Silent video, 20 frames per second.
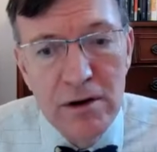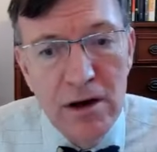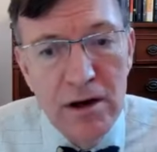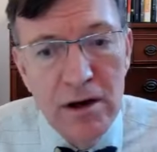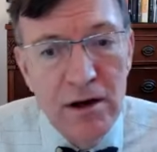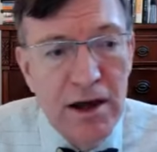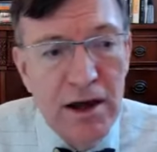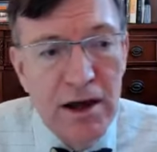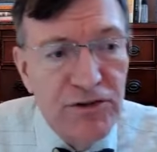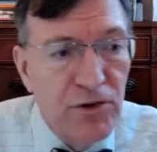
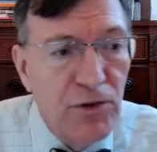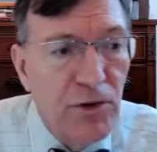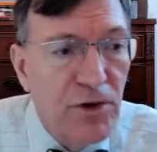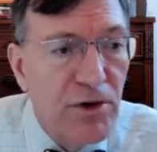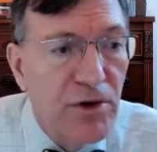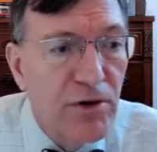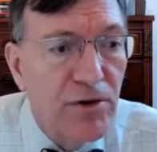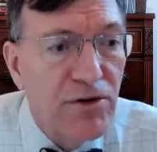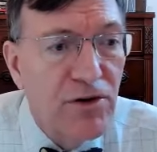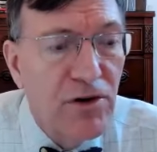as
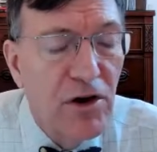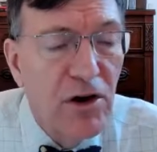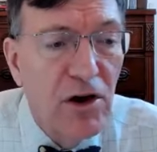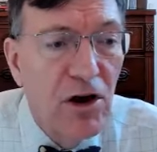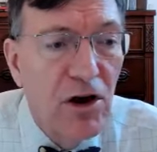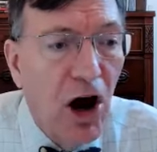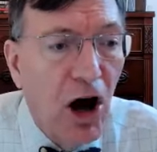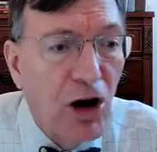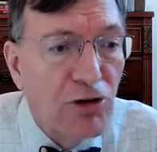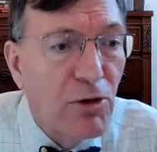lawyers,
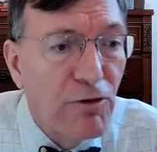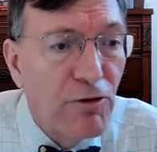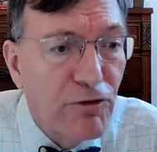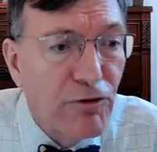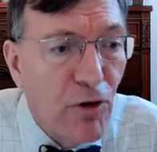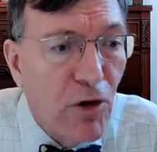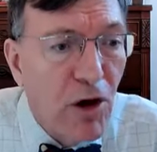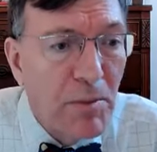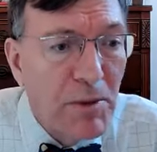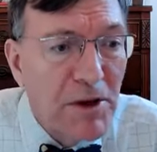on
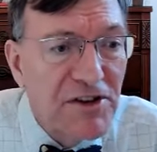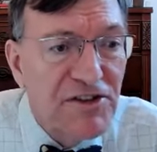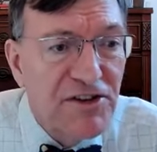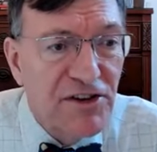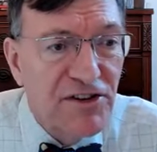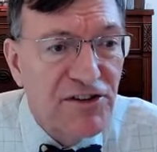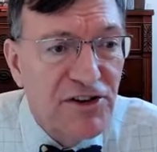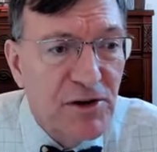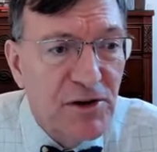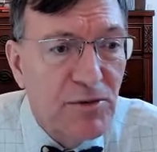reforming
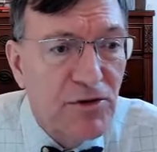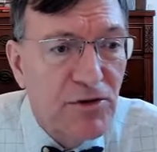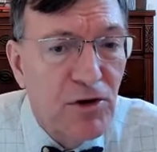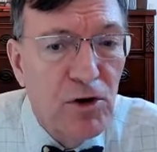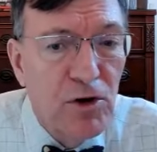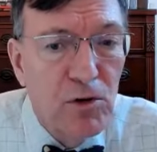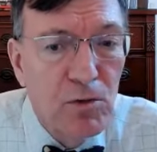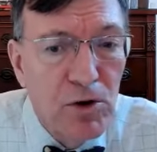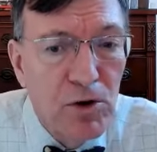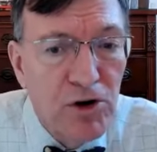
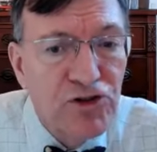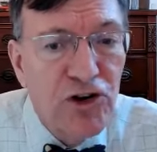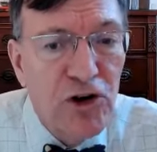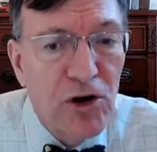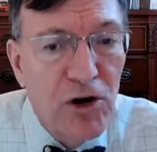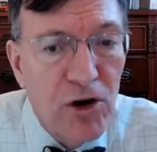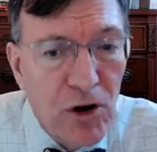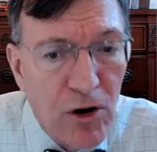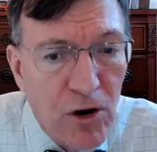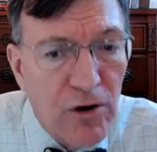systems which
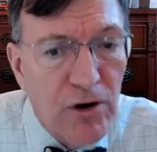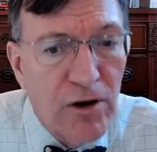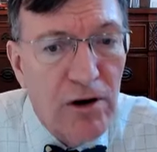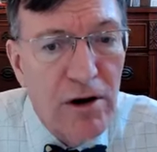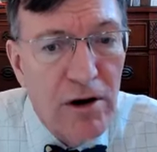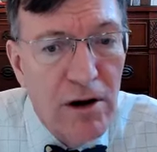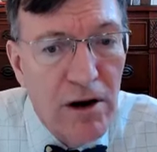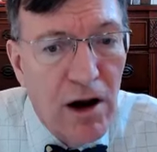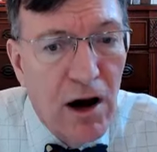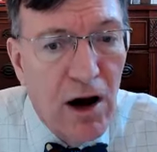
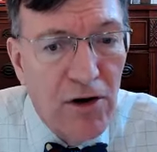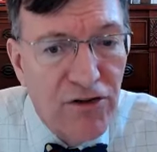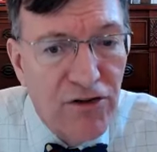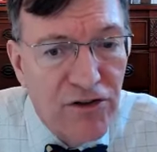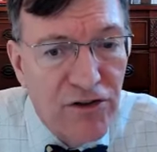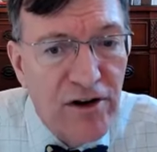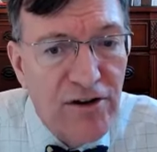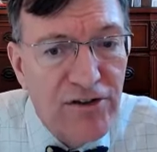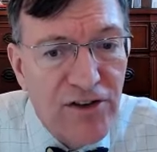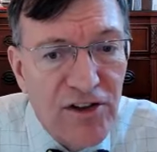hurt our
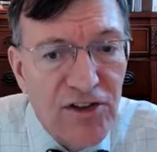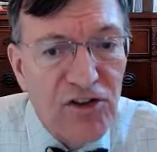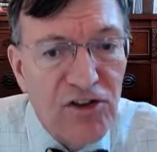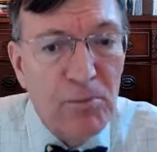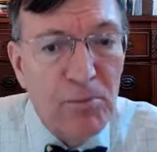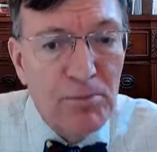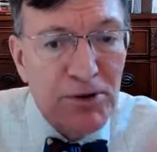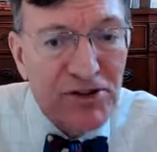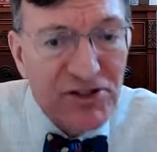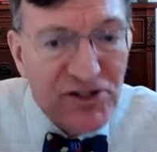citizens,
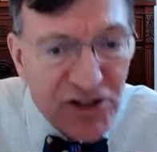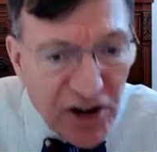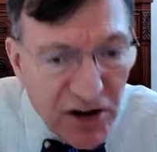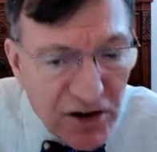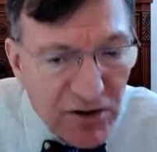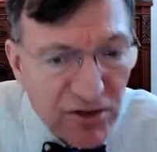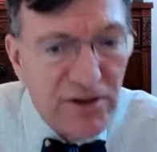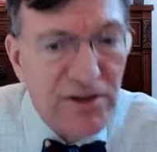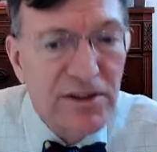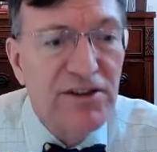
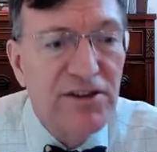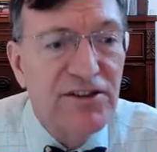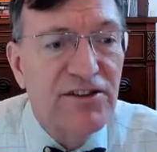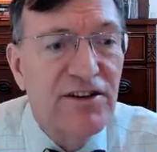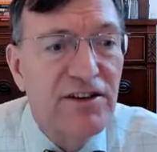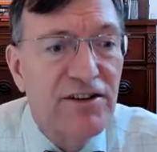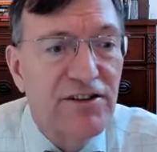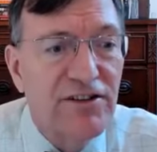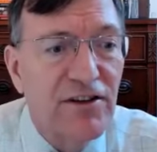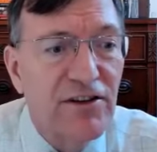particularly the
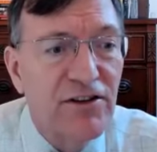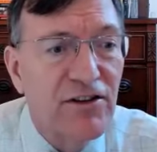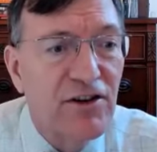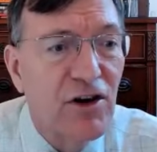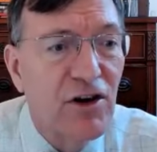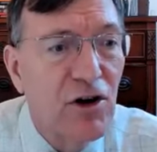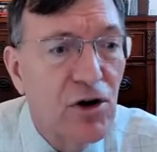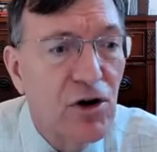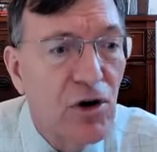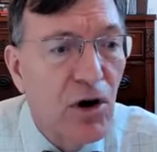citizens
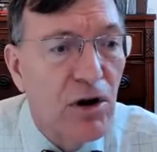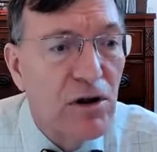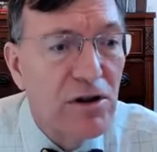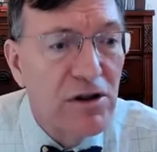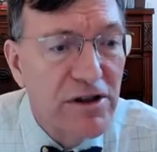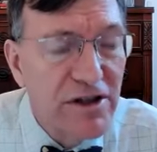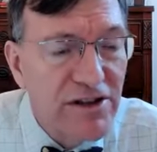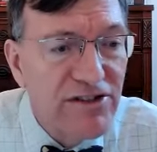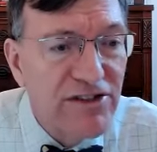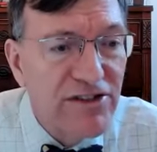who are
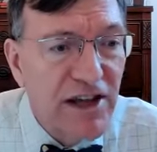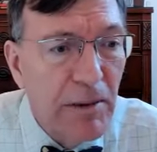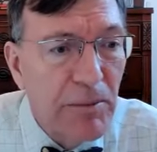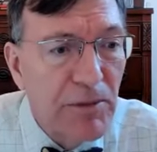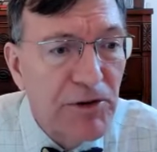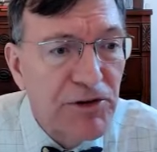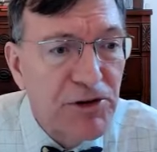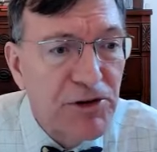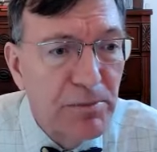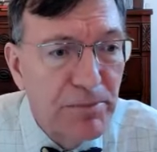least
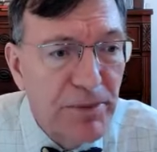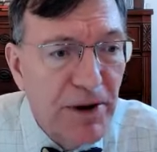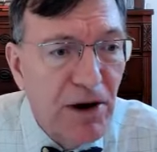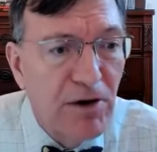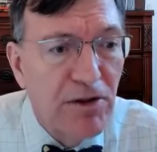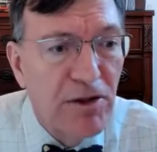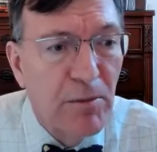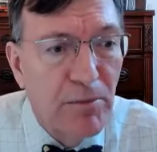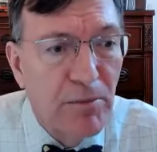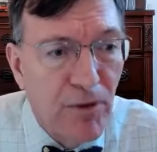able to
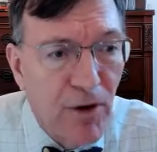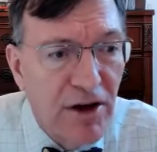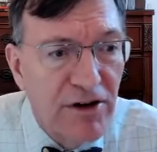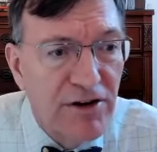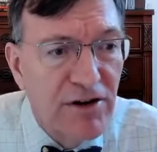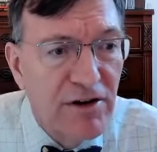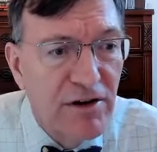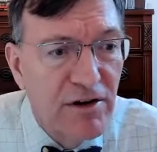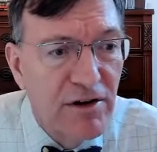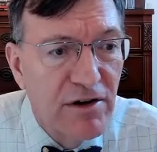bear the
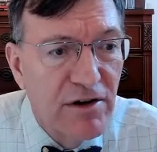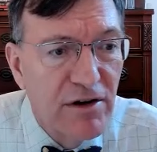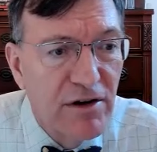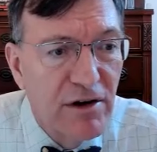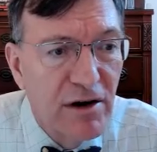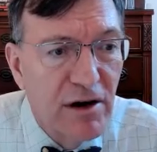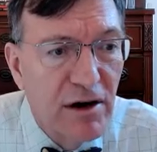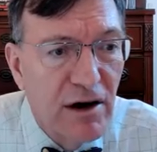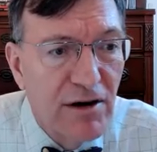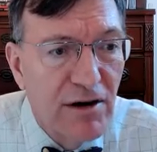brunt
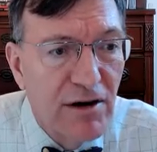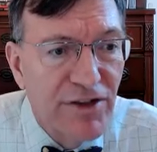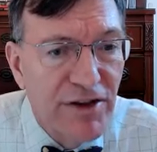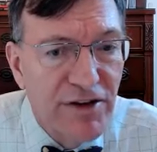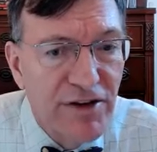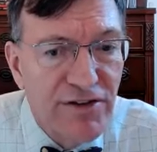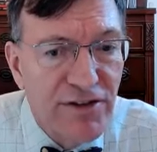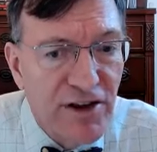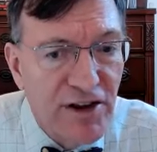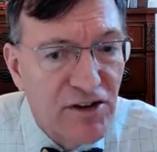of
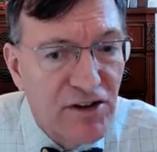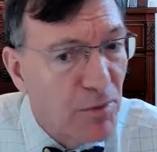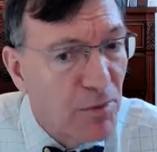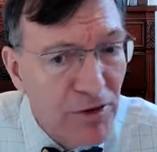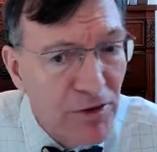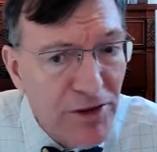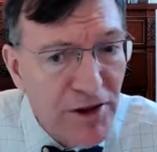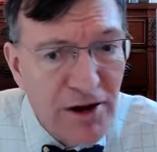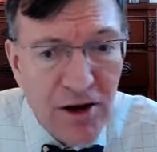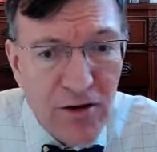these things,
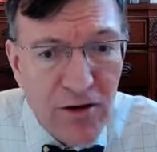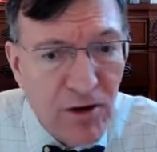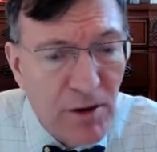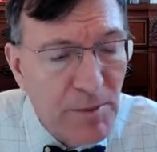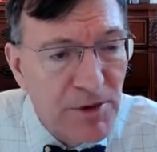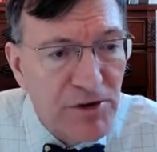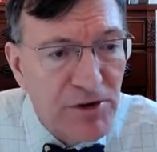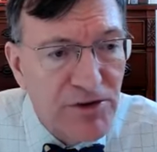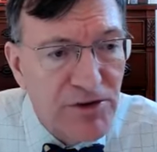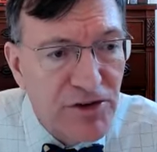both in our
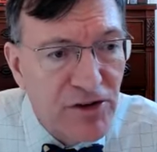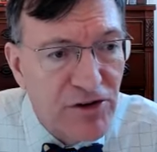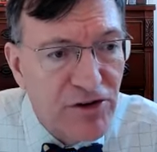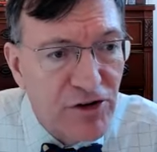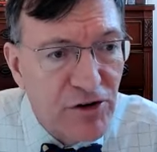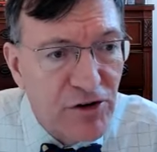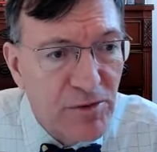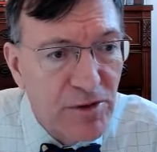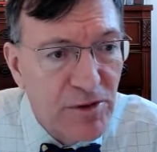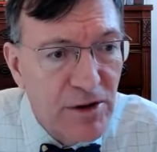criminal
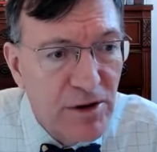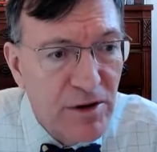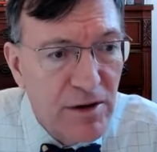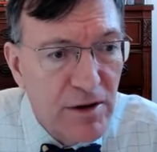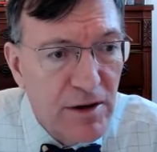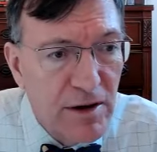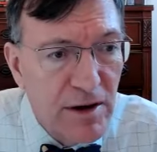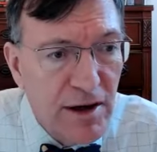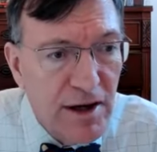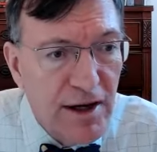system
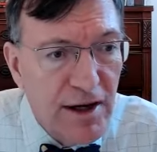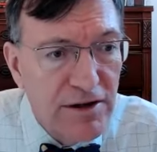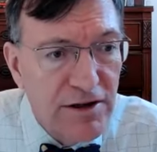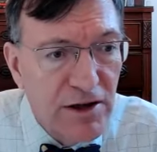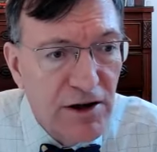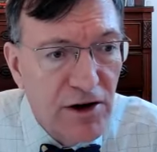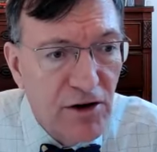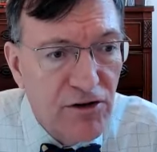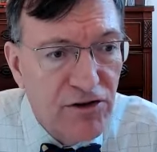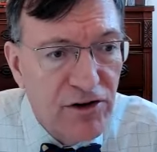and
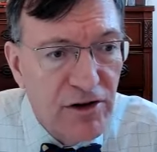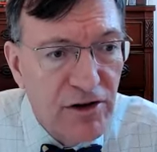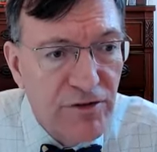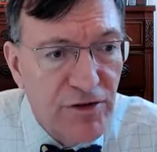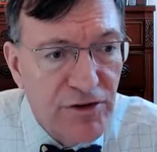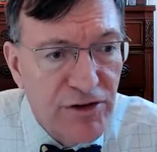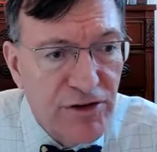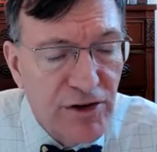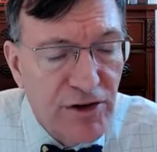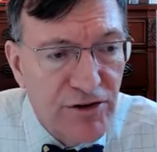in our
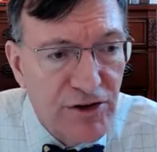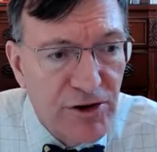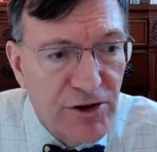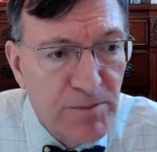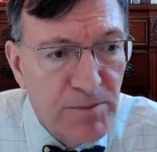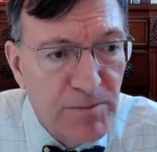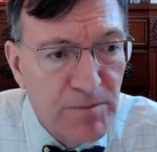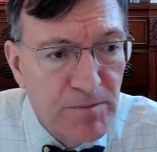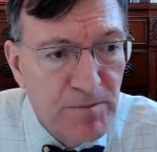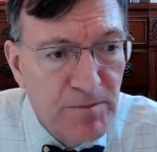civil system.